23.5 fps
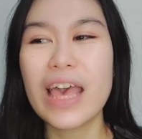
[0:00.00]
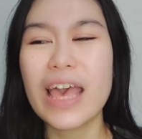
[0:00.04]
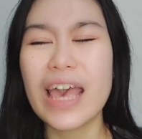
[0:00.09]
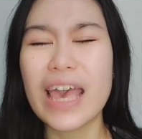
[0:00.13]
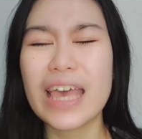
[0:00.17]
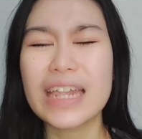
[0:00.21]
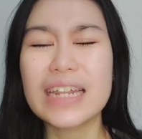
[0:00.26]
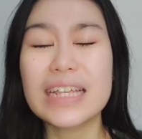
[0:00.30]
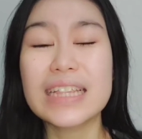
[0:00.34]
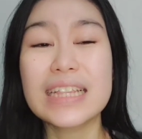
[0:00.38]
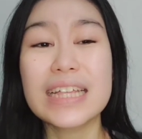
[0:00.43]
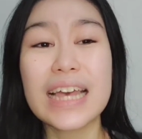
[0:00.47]

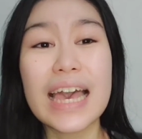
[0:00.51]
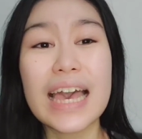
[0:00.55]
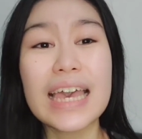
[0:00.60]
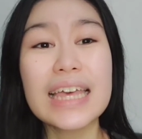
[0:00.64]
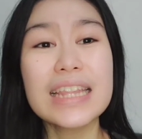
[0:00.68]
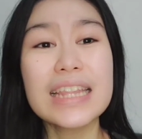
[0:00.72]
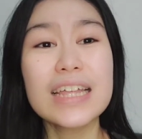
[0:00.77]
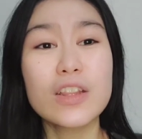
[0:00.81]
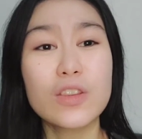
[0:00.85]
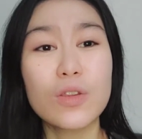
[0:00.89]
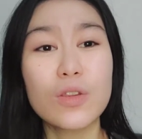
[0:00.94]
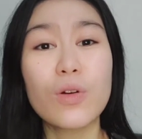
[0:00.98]
And it kind
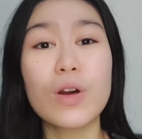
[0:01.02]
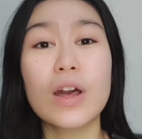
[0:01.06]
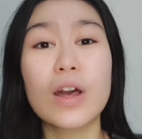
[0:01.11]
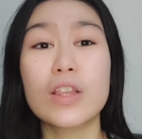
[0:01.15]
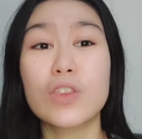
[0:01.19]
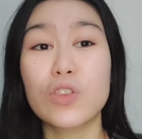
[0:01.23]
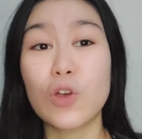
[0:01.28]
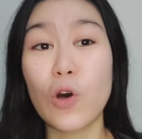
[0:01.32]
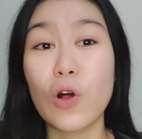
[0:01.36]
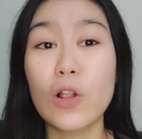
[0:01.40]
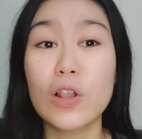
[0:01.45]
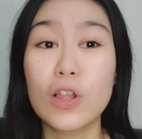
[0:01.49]
of took a
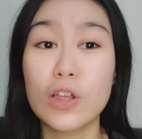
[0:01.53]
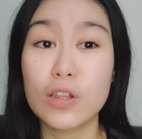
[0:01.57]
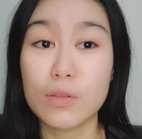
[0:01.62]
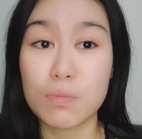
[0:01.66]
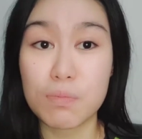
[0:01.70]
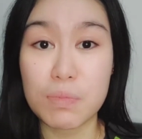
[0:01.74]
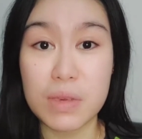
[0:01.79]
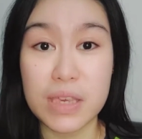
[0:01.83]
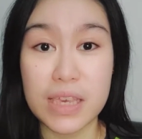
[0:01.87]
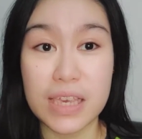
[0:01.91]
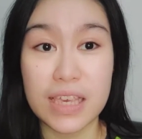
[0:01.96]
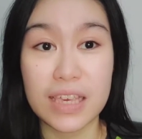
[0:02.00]
toll on
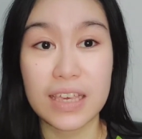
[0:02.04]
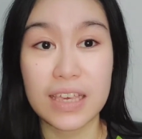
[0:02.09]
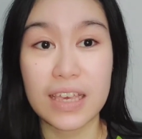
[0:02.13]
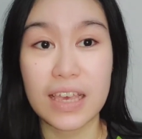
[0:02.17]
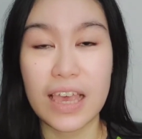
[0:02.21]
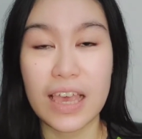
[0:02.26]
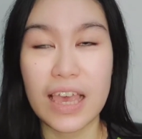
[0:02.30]
me.